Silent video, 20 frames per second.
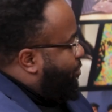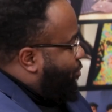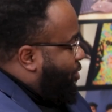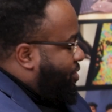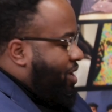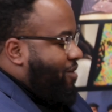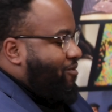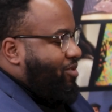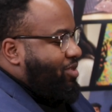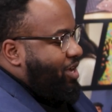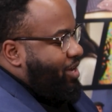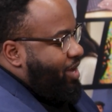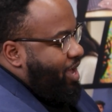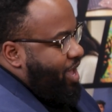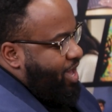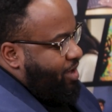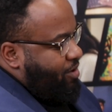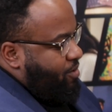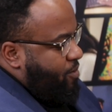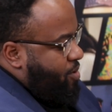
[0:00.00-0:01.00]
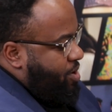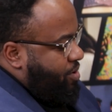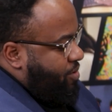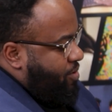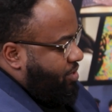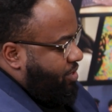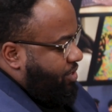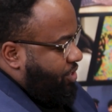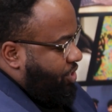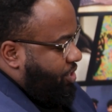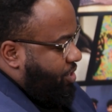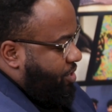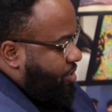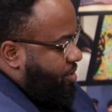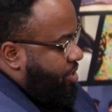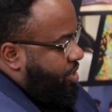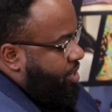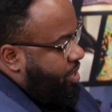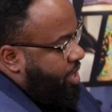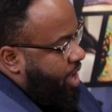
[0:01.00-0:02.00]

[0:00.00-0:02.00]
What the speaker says: with everything they had going on this year.